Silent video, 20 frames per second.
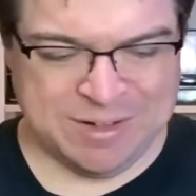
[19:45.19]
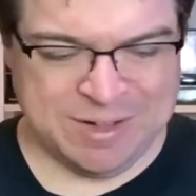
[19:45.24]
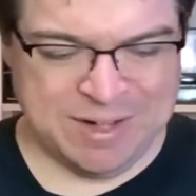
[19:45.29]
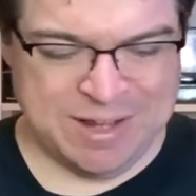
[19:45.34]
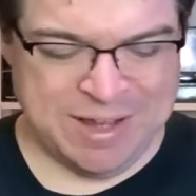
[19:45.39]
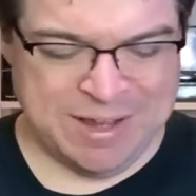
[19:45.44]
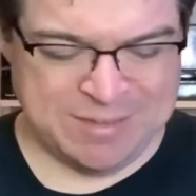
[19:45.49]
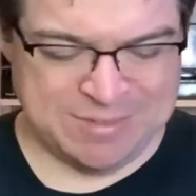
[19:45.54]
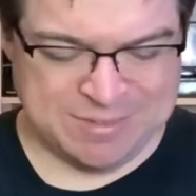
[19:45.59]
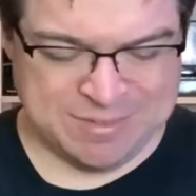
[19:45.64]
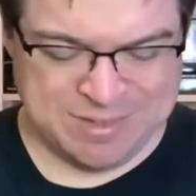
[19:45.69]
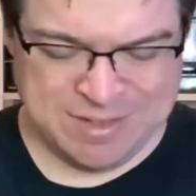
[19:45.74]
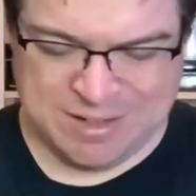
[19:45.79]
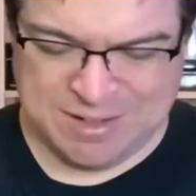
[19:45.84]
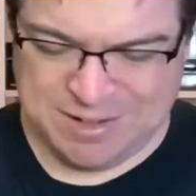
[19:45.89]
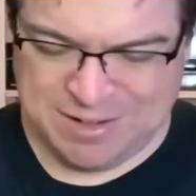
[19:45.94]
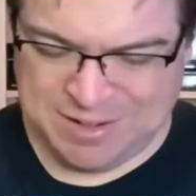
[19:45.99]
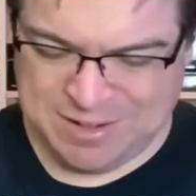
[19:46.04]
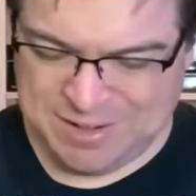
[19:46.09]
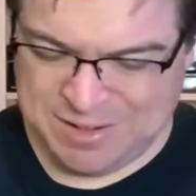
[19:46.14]
It has like,
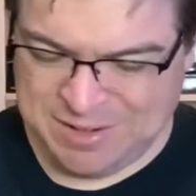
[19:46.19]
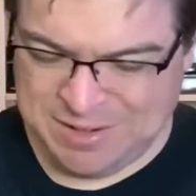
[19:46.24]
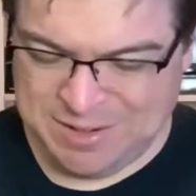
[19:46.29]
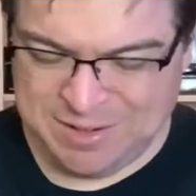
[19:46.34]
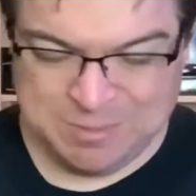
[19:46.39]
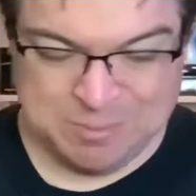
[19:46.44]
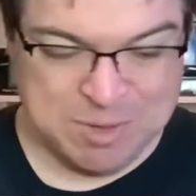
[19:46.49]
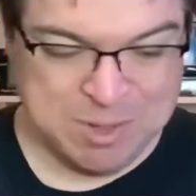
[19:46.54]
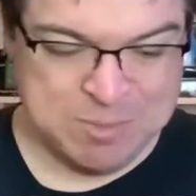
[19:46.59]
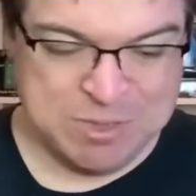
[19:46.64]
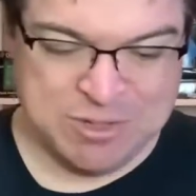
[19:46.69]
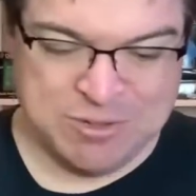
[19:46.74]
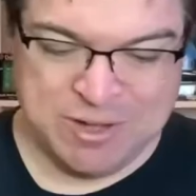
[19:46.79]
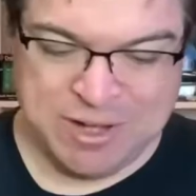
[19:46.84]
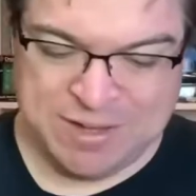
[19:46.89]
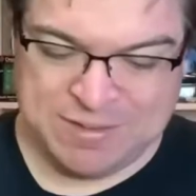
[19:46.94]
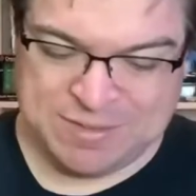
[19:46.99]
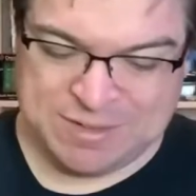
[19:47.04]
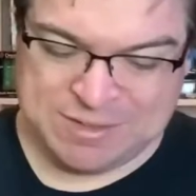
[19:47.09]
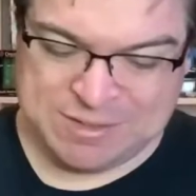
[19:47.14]
maybe you
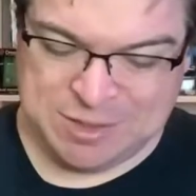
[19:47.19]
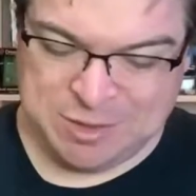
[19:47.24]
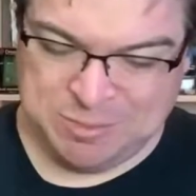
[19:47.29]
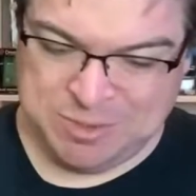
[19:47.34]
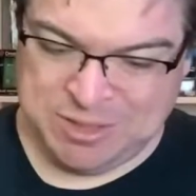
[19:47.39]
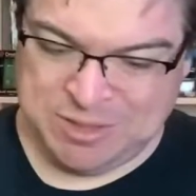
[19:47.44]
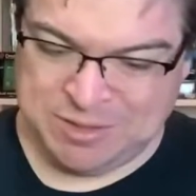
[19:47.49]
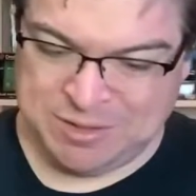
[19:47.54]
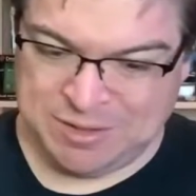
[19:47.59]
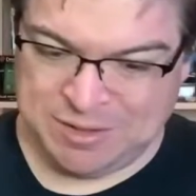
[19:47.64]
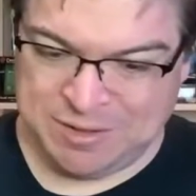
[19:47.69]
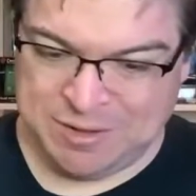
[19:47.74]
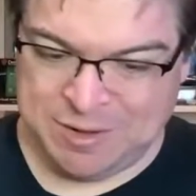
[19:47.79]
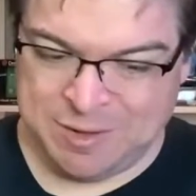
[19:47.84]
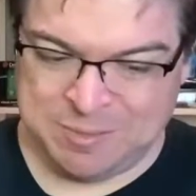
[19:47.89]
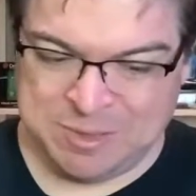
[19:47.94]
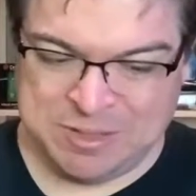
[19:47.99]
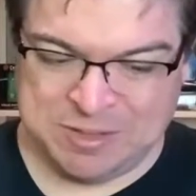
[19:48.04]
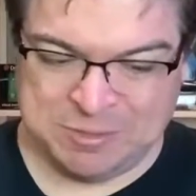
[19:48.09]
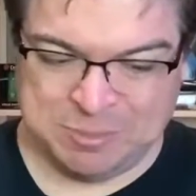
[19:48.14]
guys could tell me in the
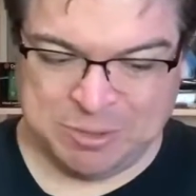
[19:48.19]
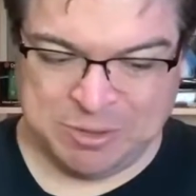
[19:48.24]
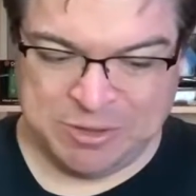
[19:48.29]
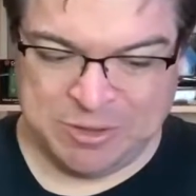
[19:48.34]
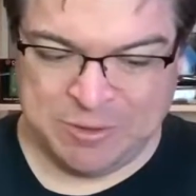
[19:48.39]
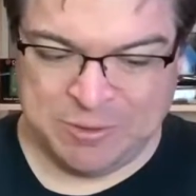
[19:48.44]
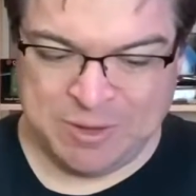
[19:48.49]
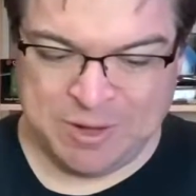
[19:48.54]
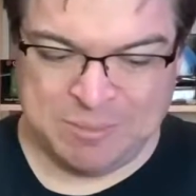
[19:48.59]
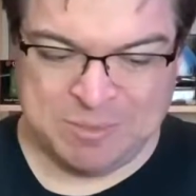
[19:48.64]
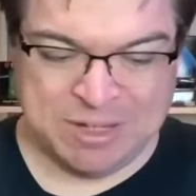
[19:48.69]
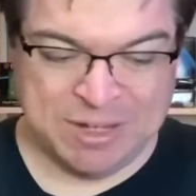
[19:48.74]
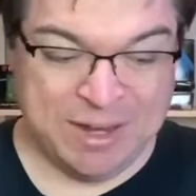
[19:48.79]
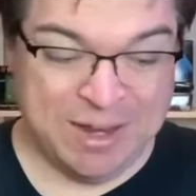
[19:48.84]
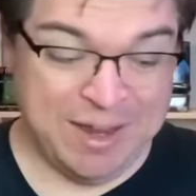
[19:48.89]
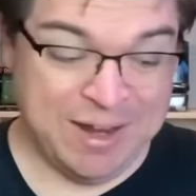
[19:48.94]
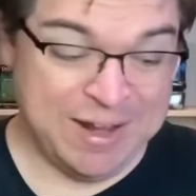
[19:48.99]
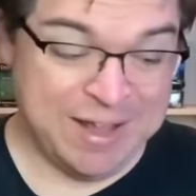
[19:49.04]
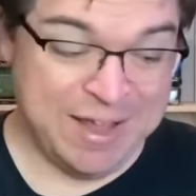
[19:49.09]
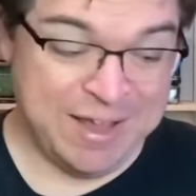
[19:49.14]
comments below. I mean, it
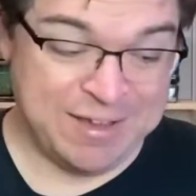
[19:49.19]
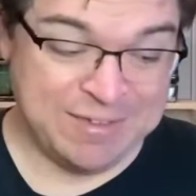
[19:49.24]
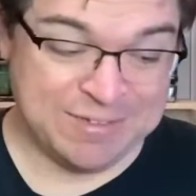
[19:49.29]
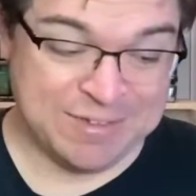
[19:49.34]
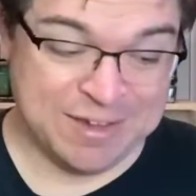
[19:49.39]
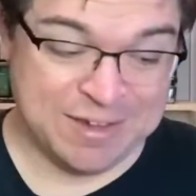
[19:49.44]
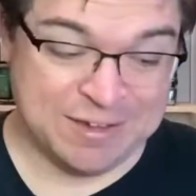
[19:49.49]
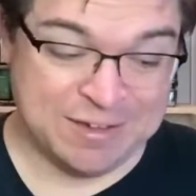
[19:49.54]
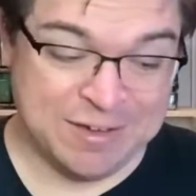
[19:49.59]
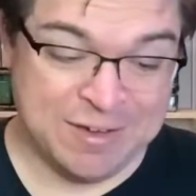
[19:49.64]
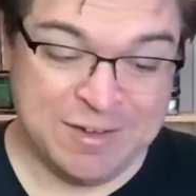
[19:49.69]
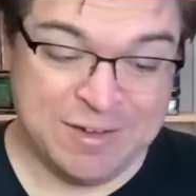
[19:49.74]
has like